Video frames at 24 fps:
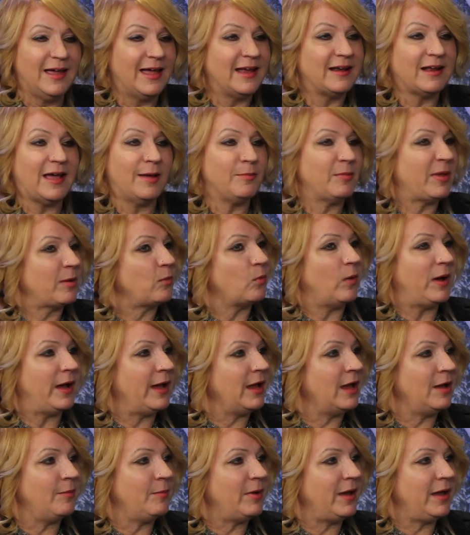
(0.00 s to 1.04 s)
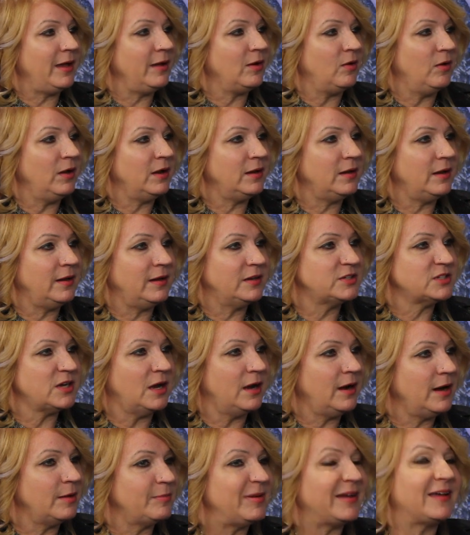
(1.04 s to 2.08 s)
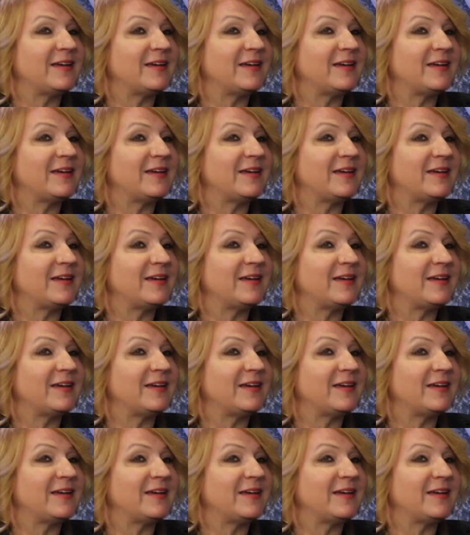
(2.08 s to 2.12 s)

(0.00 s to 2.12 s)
And I'm like, why am I going to HR?